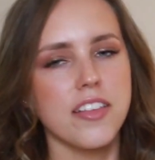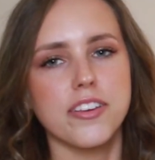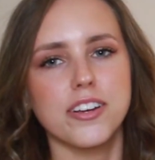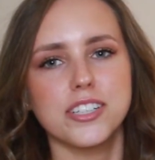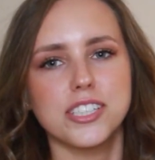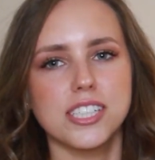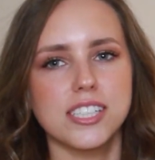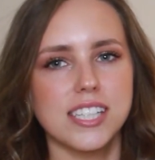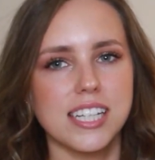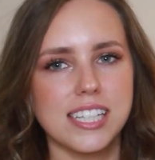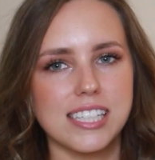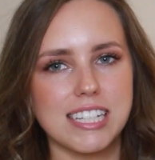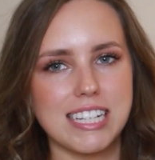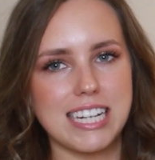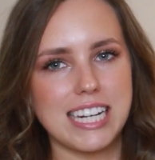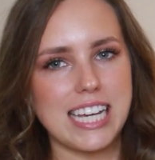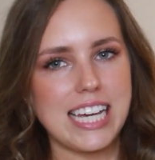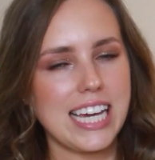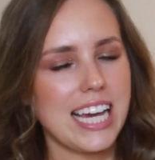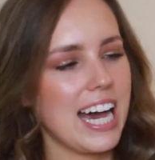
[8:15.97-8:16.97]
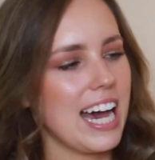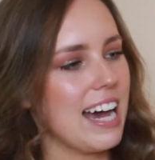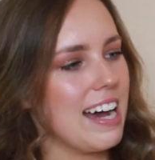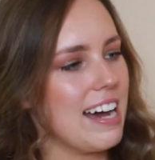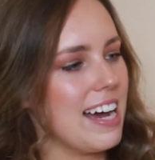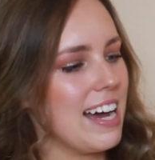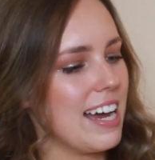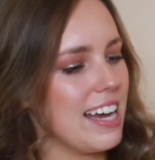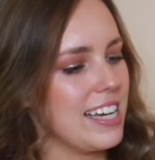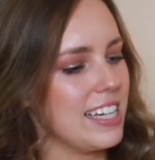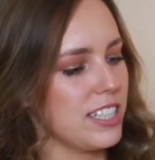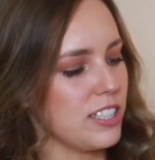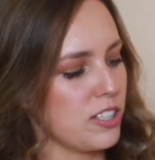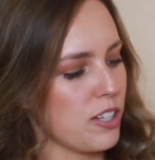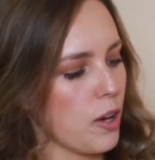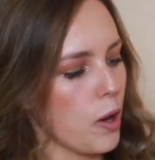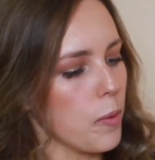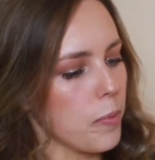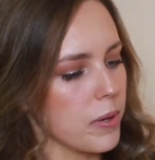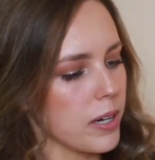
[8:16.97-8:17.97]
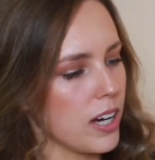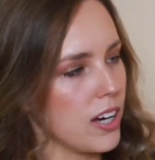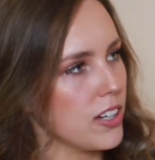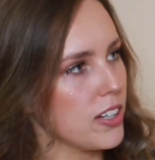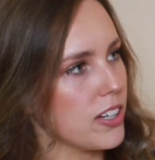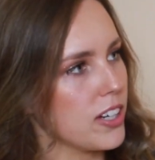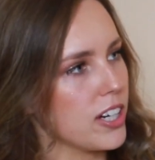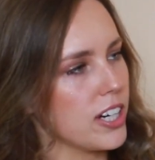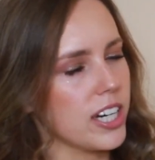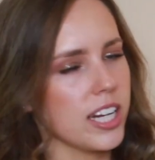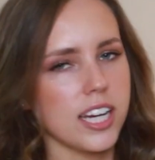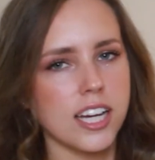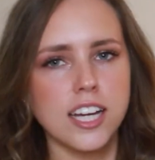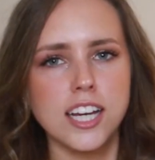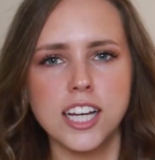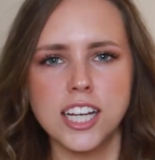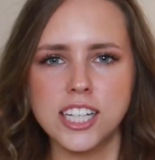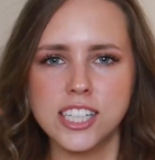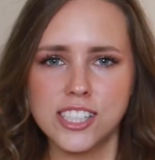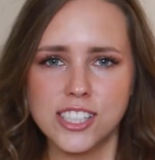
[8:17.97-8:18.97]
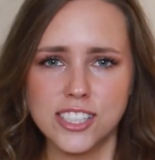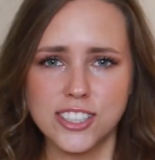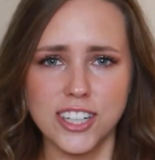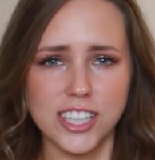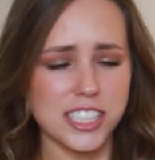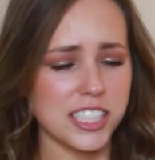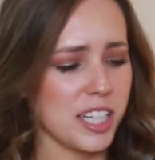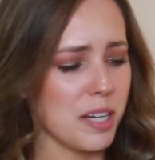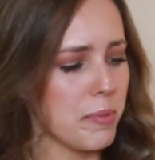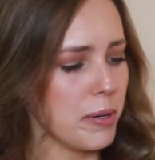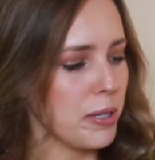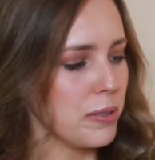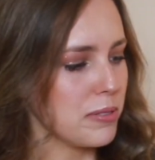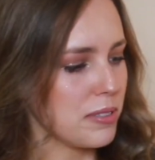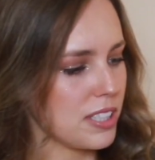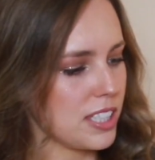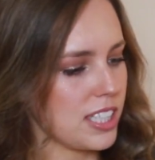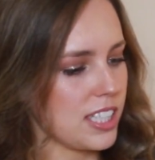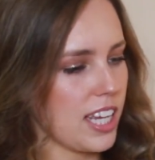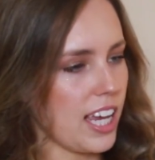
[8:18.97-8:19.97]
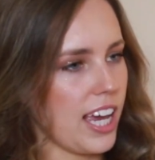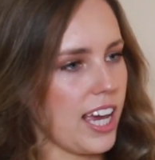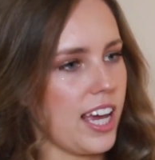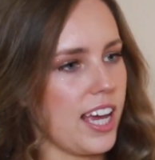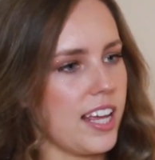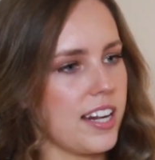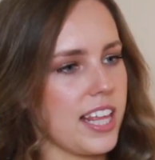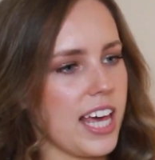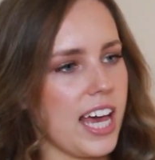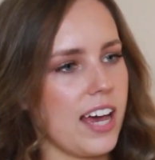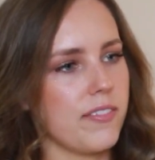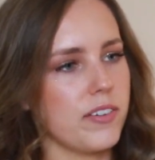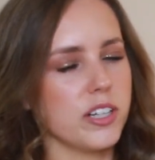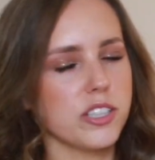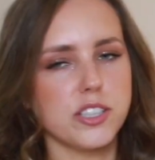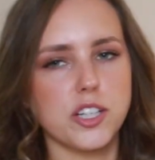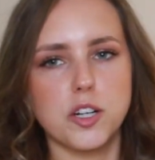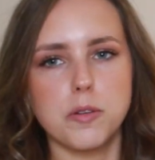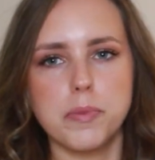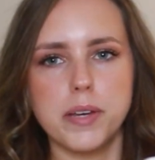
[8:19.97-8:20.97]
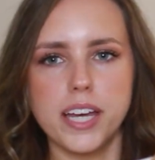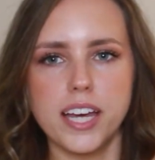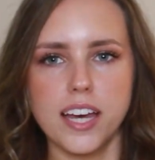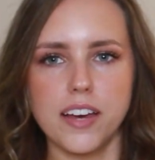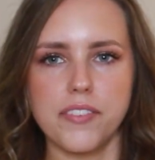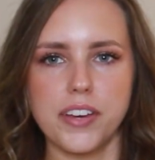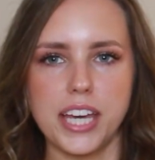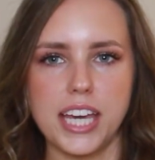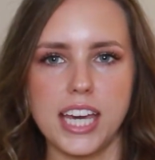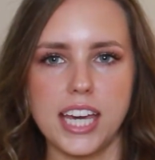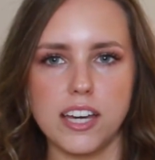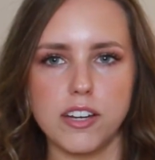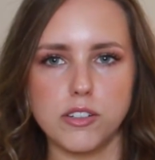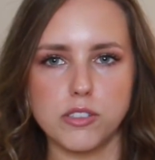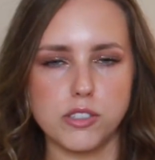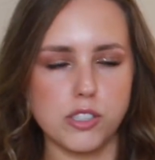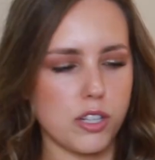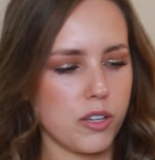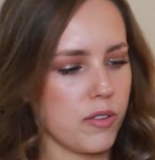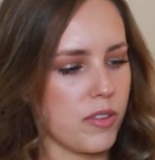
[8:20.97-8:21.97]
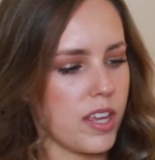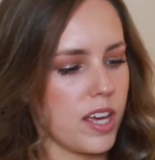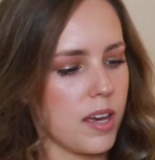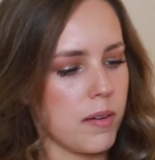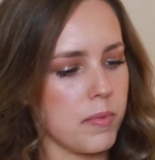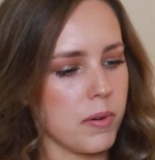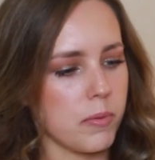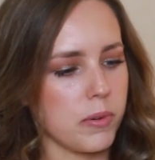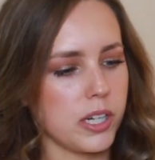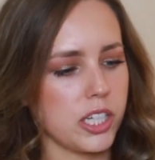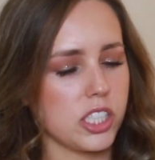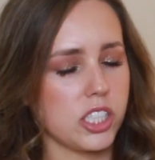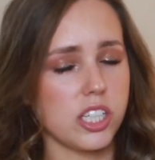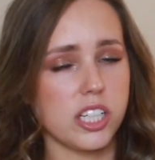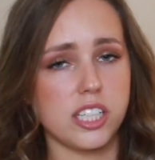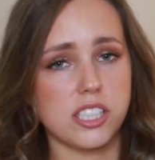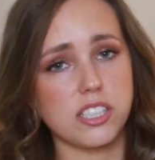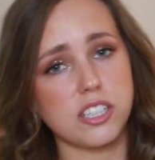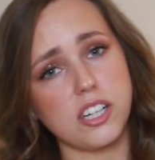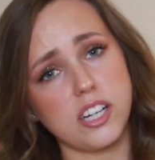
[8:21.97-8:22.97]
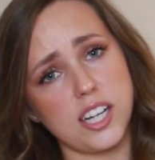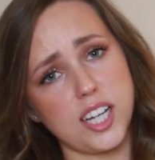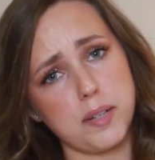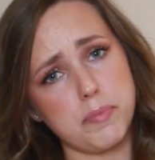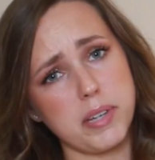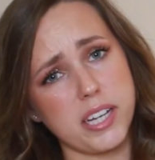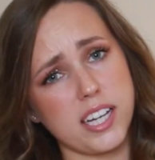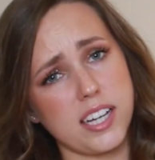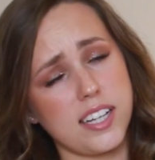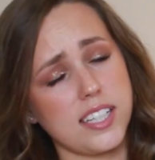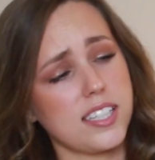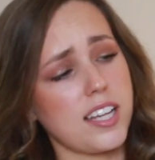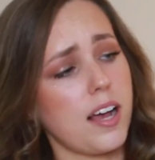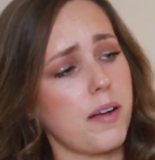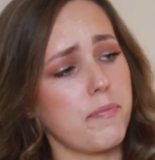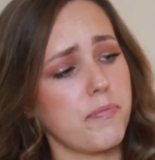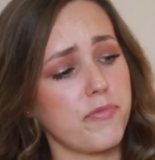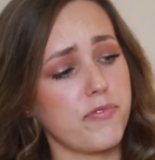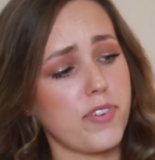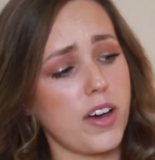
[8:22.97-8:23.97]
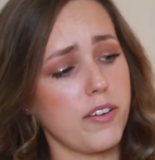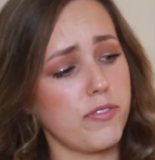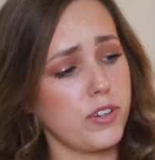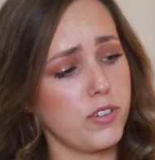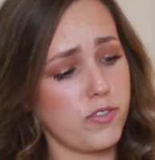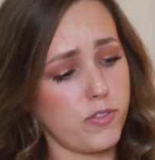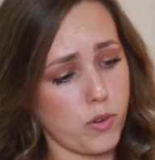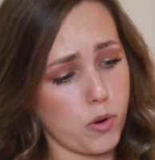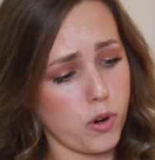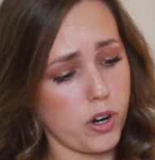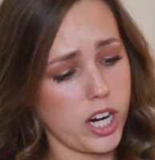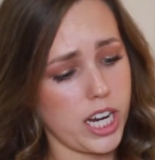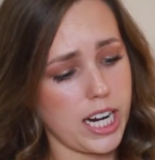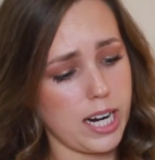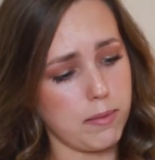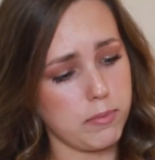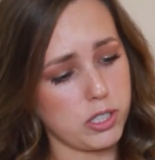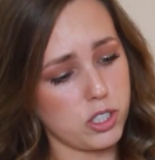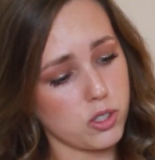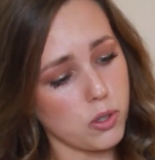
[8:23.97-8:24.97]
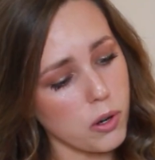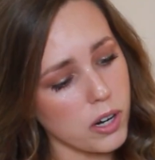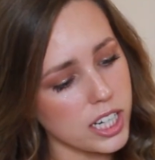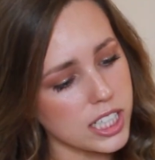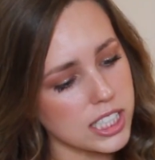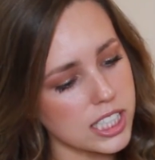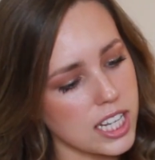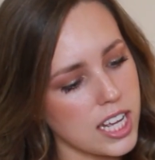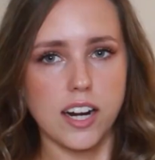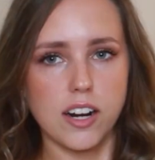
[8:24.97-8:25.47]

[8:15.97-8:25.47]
They're just these knee-high taupe colored scrunchy boots, and they have a little bit of a heel to them, which is good because I'm five foot four and I'm short.